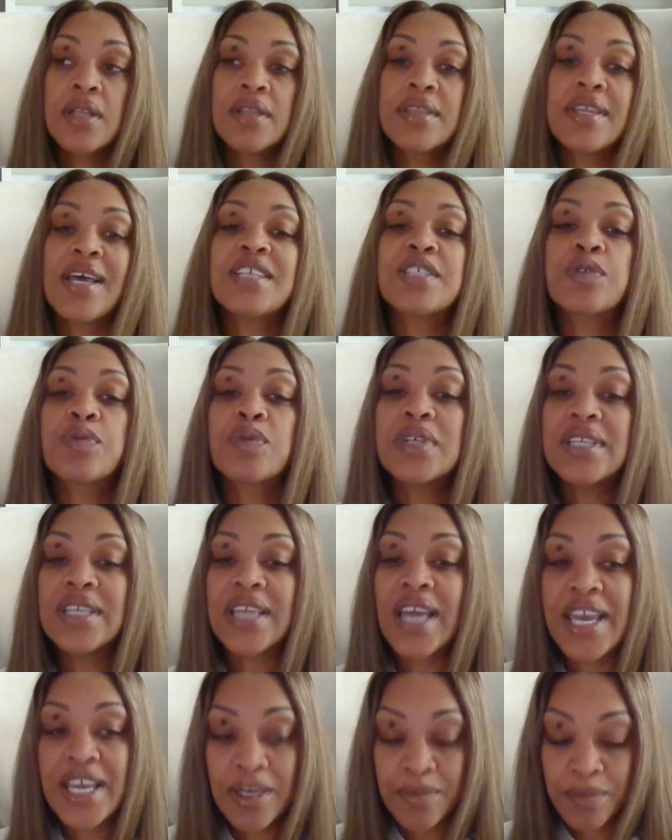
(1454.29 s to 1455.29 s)
that's
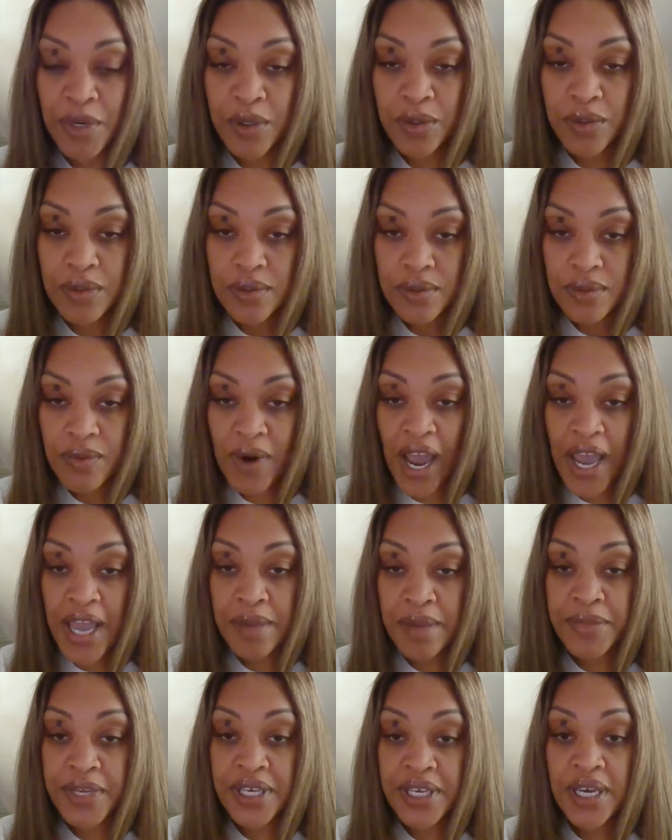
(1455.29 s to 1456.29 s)
relatable
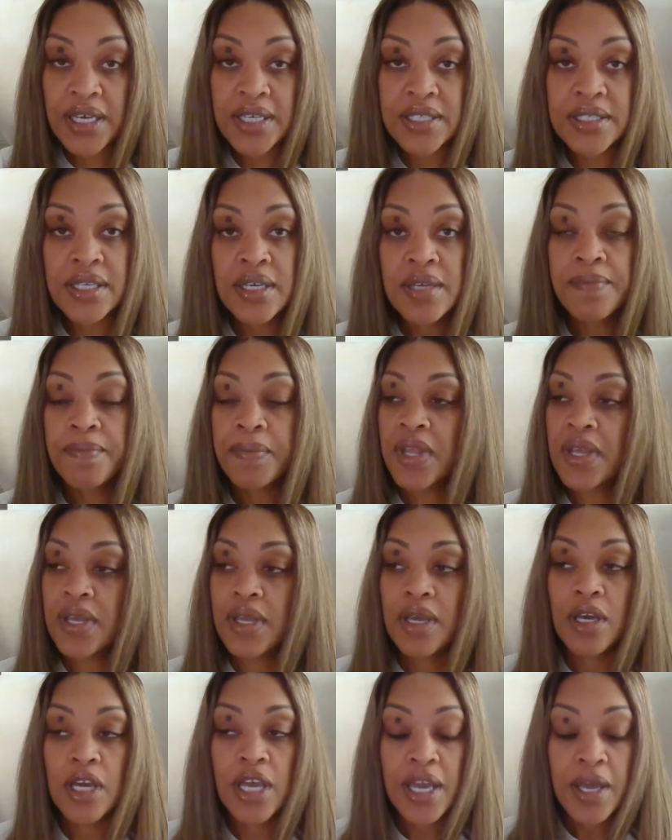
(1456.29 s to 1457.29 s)
right? Mm-hmm. Because
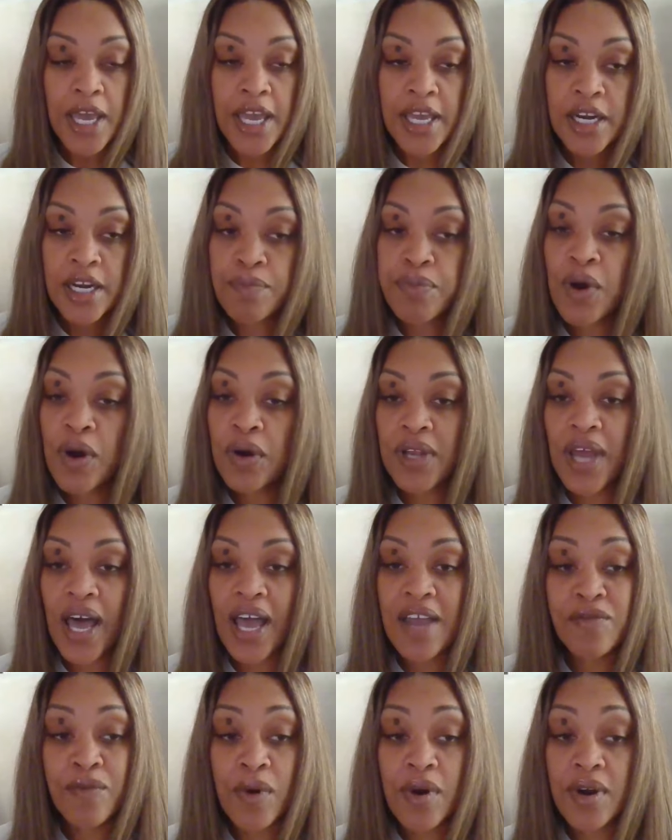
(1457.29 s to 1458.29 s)
in the pro
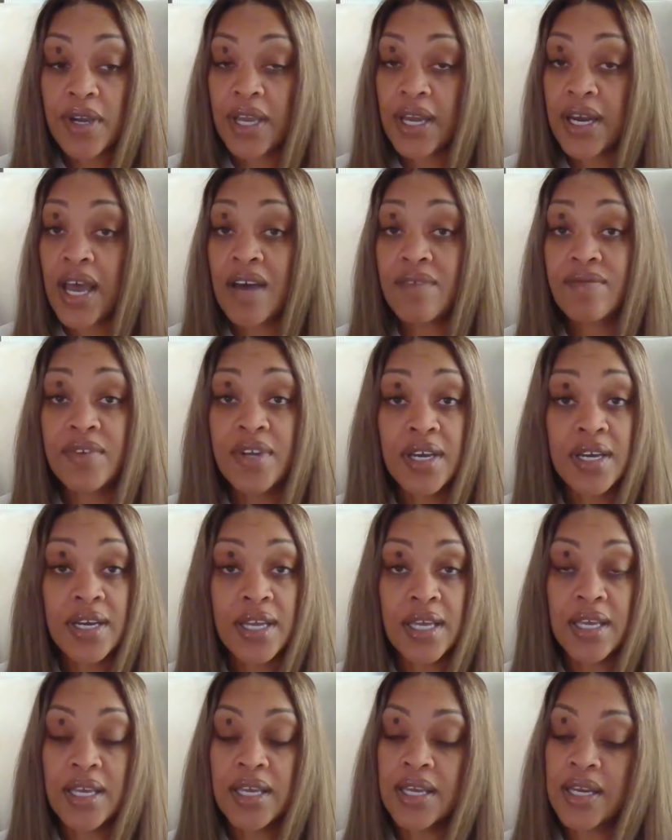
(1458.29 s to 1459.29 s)
life work, and I've done
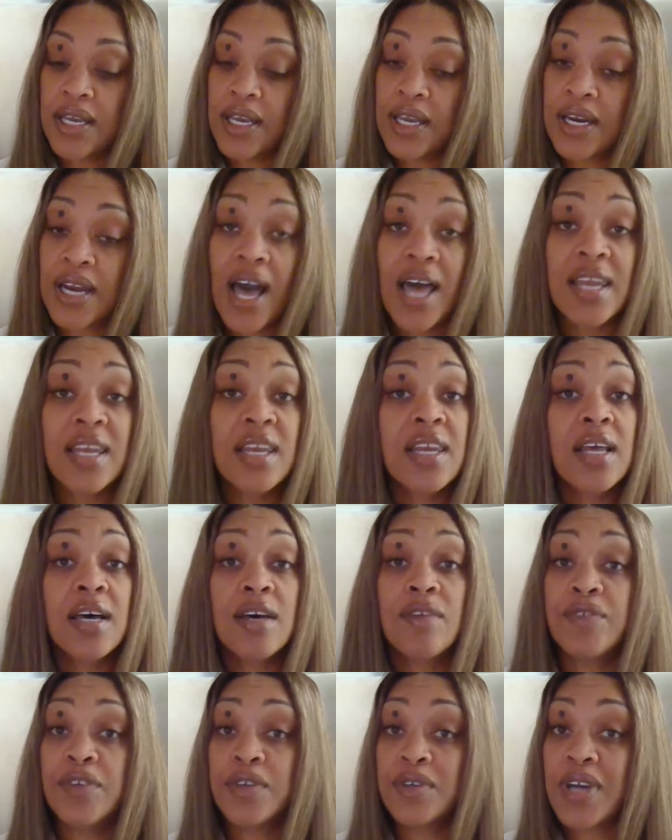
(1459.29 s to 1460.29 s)
it, and, and I
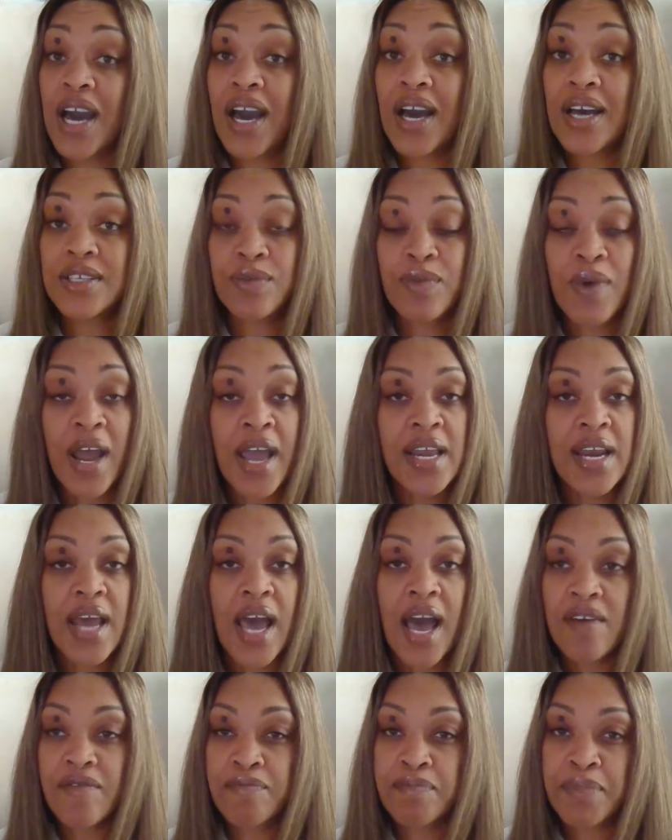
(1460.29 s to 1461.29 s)
love you guys, right?
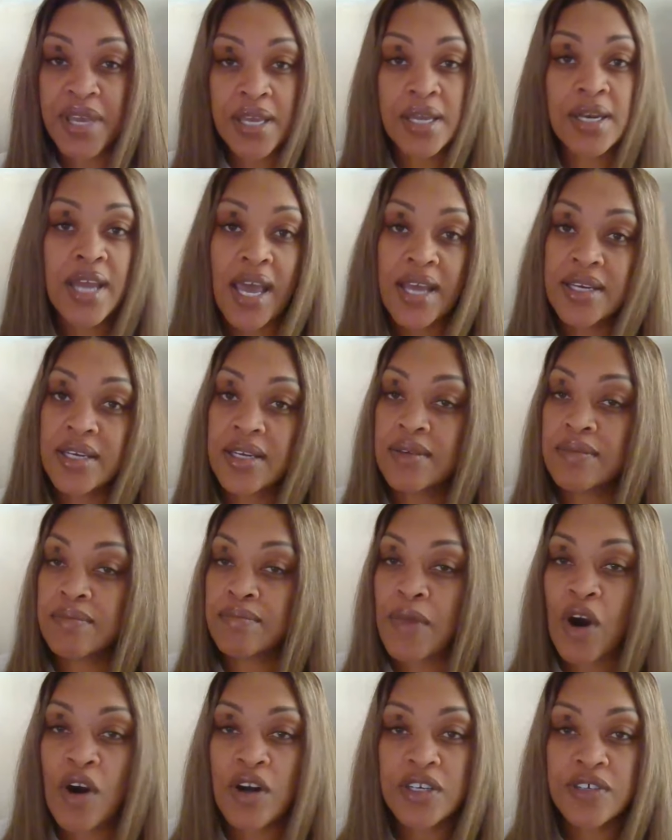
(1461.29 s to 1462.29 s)
I've been at the
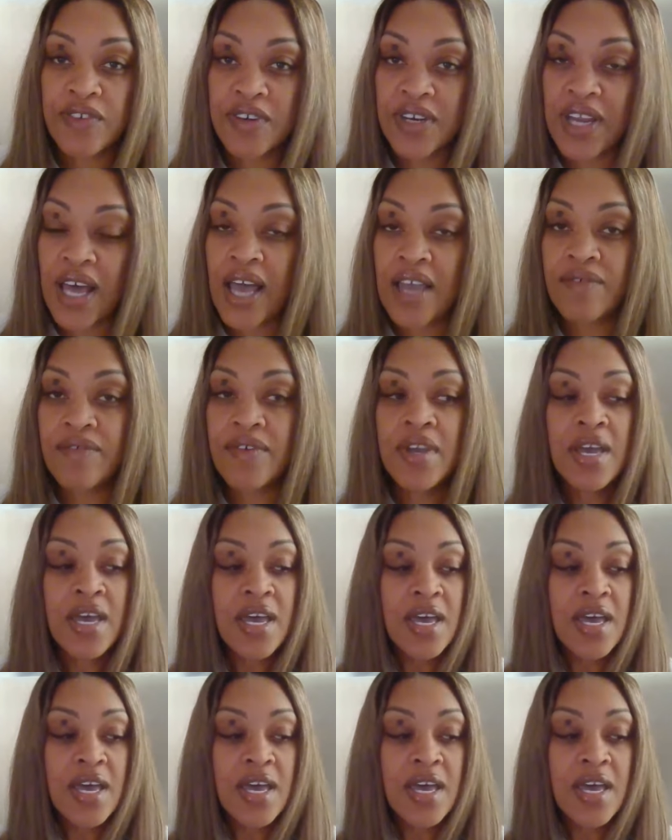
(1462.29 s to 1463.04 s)
March for Life,